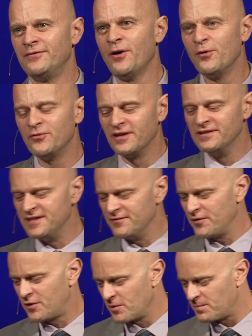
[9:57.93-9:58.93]
Those
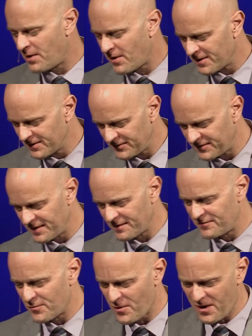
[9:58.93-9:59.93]
difficult parts,
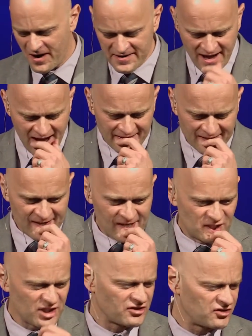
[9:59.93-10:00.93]
therefore, are not
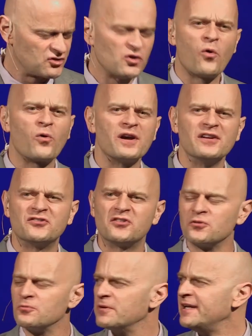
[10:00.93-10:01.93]
just stories
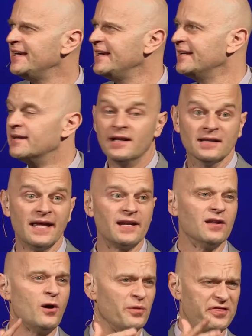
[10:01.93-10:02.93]
to read, let
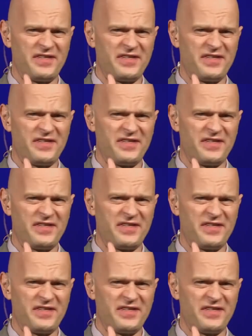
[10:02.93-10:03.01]
alone